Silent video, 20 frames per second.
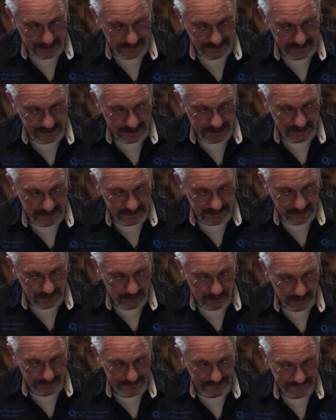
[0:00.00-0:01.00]
It's
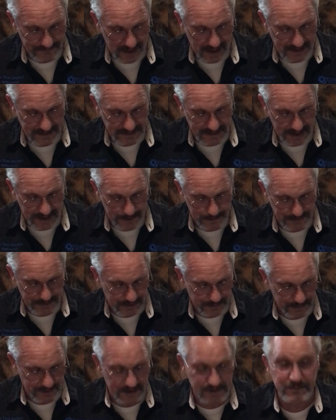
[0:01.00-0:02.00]
called Define
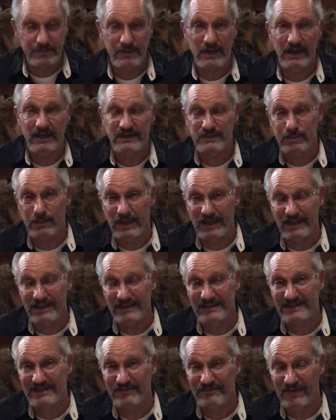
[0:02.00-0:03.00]
Temperature and Explain
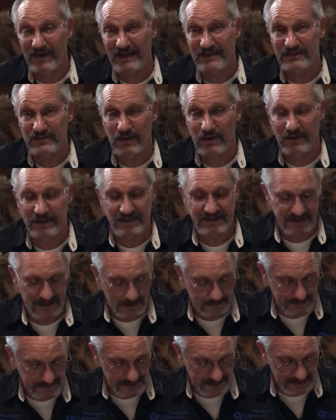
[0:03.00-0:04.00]
its Effects on a
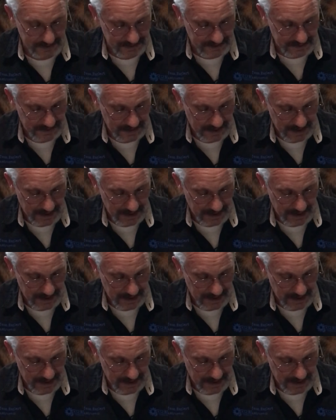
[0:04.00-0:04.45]
Substance.